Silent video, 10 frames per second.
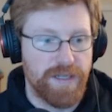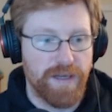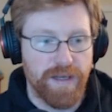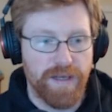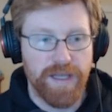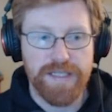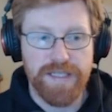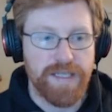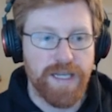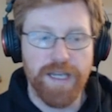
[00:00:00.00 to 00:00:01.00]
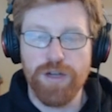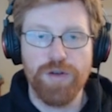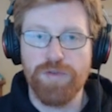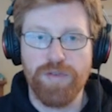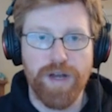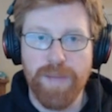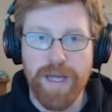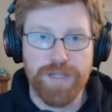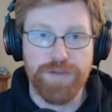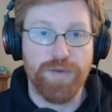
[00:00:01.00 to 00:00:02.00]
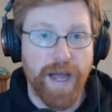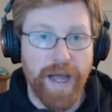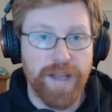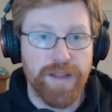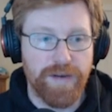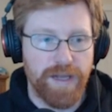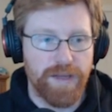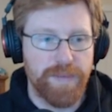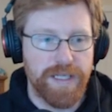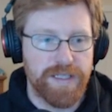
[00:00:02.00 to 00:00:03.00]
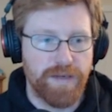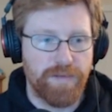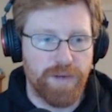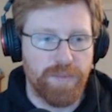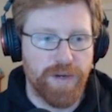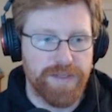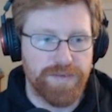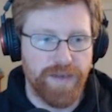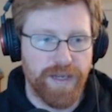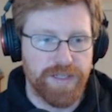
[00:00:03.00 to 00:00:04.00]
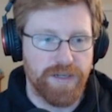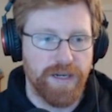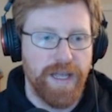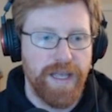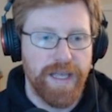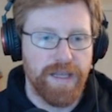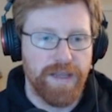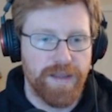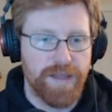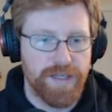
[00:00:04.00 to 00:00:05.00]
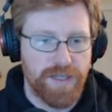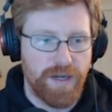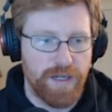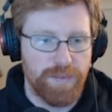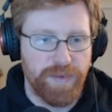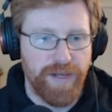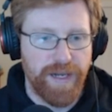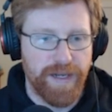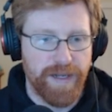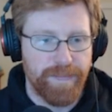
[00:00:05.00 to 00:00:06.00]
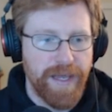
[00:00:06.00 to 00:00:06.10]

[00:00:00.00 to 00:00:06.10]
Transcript: Uh, that is to say, it couldn't find a match for either element of our pres vector in this column of data.